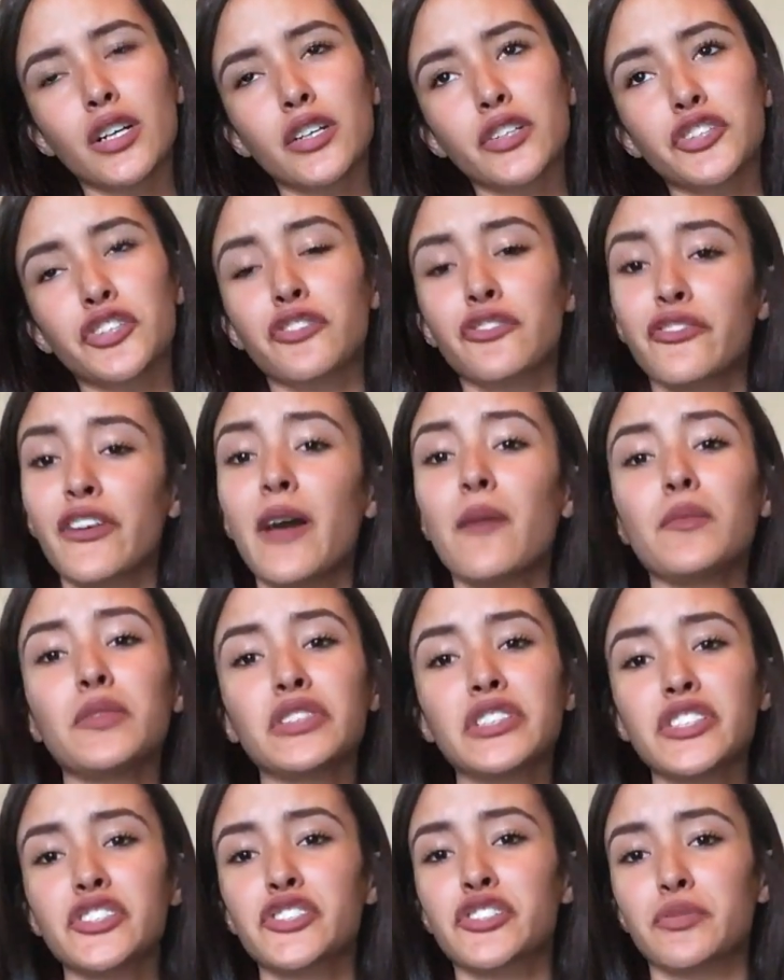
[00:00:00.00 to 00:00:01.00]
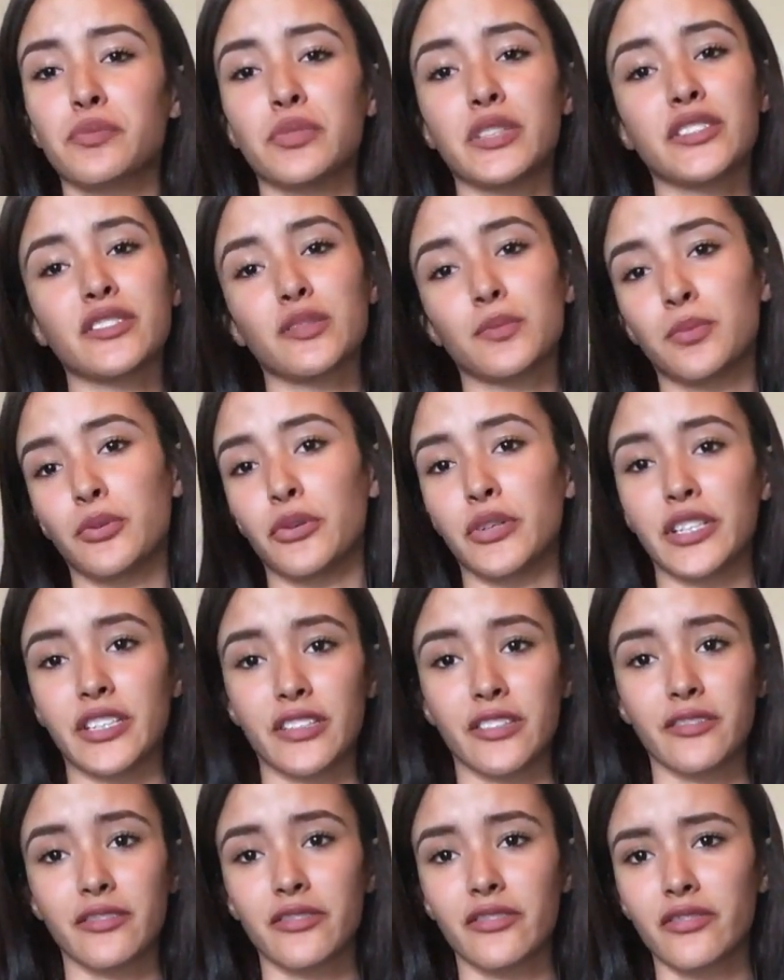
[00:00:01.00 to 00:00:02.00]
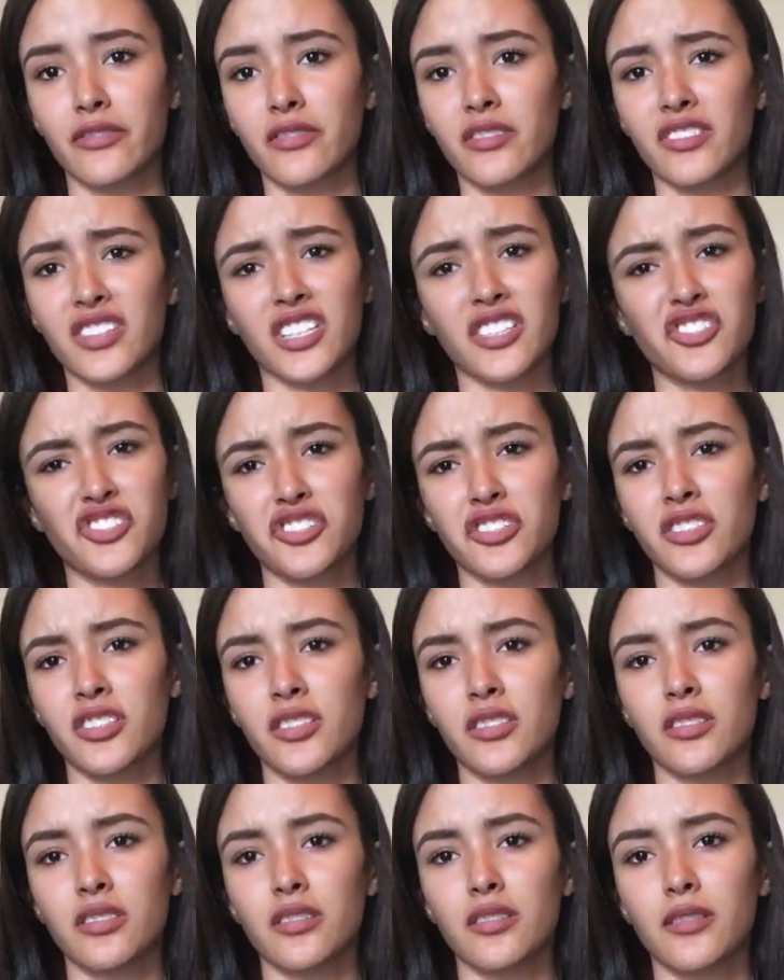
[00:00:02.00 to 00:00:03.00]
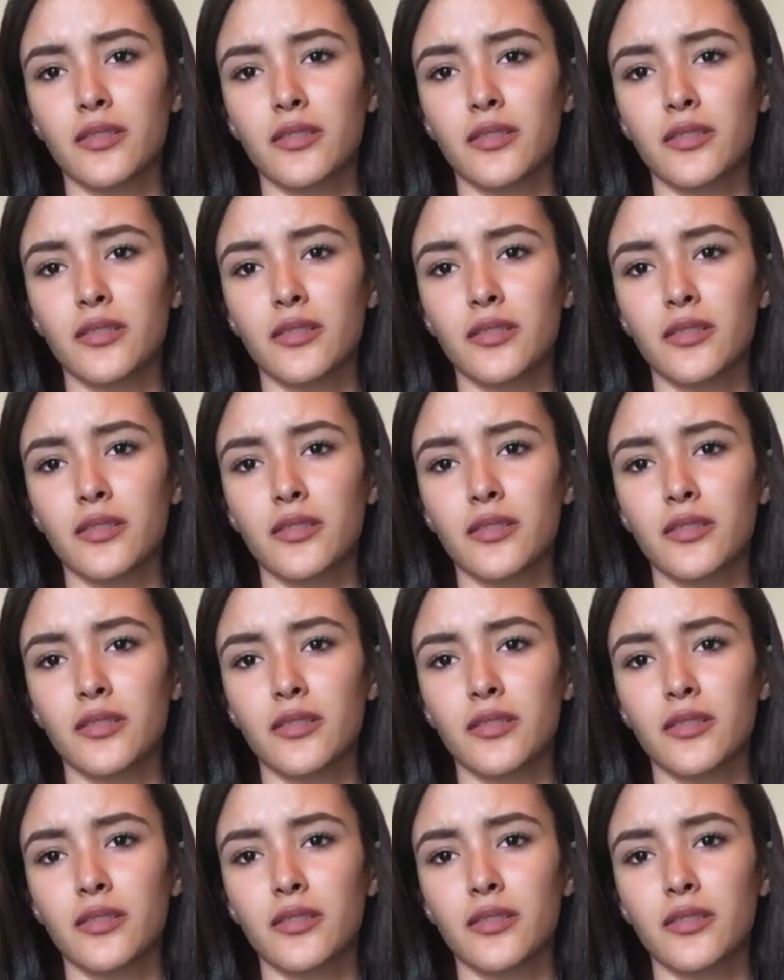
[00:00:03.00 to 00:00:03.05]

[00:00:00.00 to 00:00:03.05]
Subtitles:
Your family should be supportive. They shouldn't